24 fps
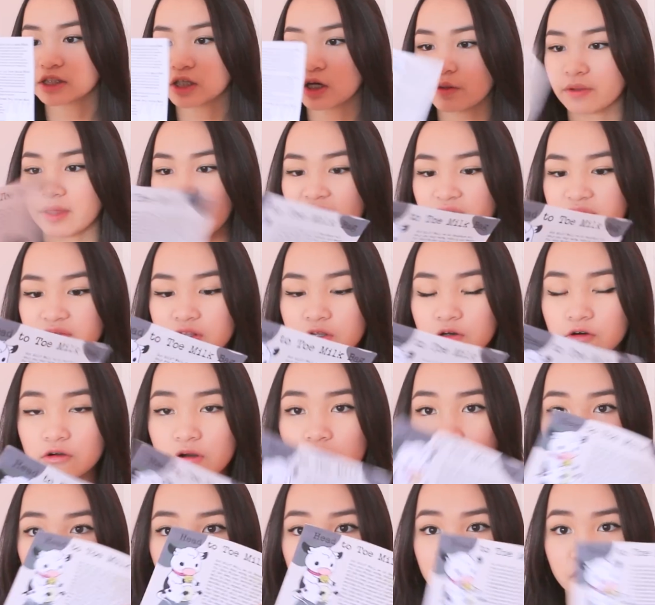So they have a little
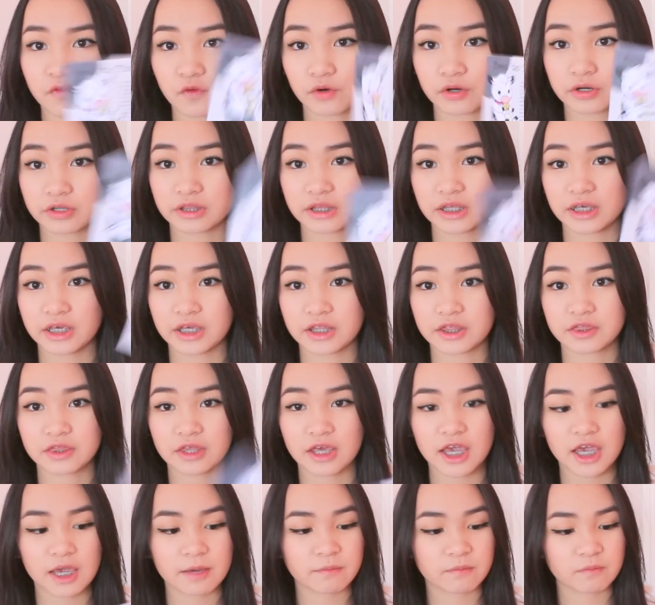card for the
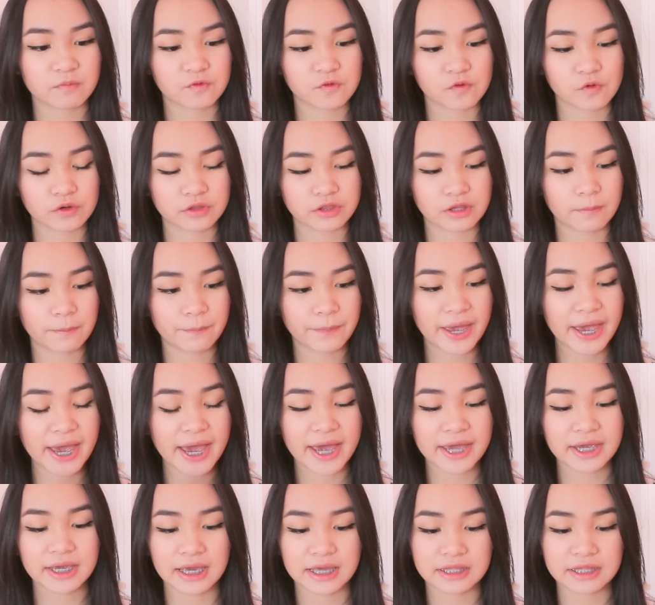theme for the bag,